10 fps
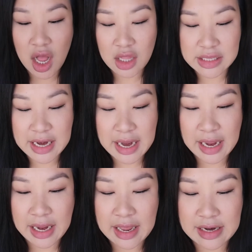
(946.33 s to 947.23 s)

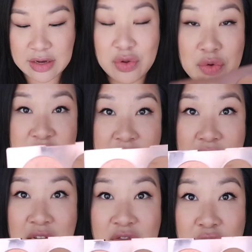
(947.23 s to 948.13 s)
holiday, and you can tell
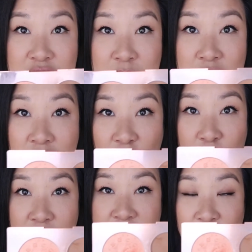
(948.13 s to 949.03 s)
that I've used them a
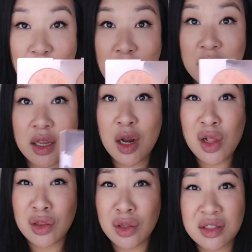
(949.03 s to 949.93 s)
lot because the palette
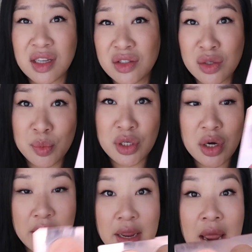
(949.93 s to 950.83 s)
looks like super
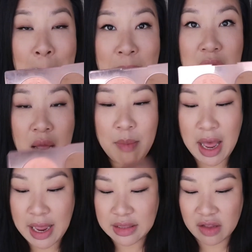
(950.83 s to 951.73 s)
dirty, but
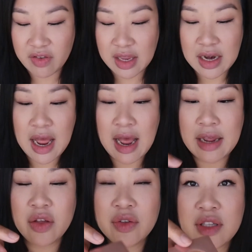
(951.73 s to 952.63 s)
I love it. I
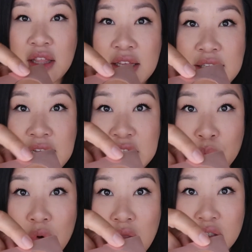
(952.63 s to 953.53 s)
use this as a
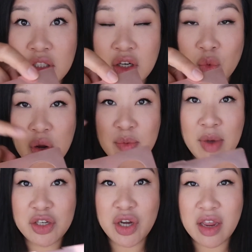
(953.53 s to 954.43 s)
bronzer with
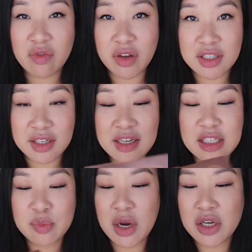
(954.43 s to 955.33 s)
my giant Real
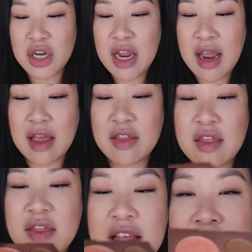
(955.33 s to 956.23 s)
Techniques brush, and
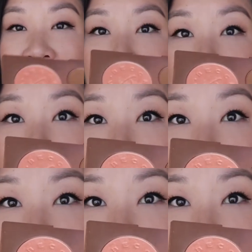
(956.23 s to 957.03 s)
then this I will use